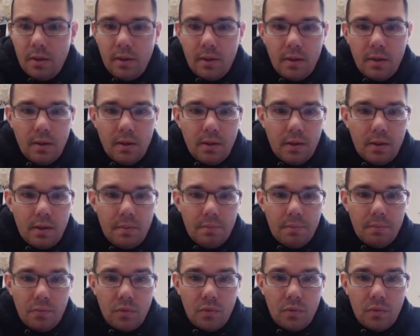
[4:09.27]

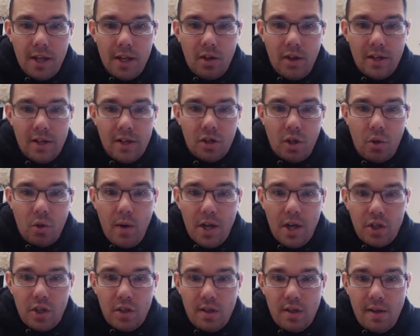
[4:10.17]
Okay, you'll answer the
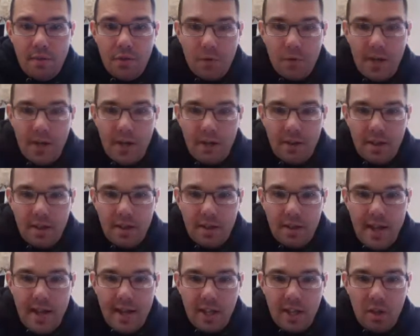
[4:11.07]
questions if you're reading the
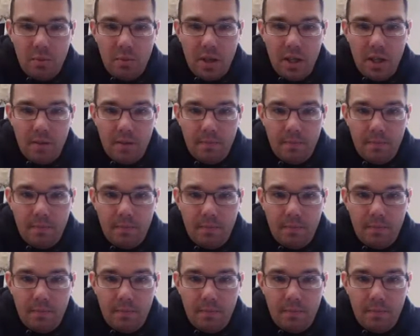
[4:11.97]
document.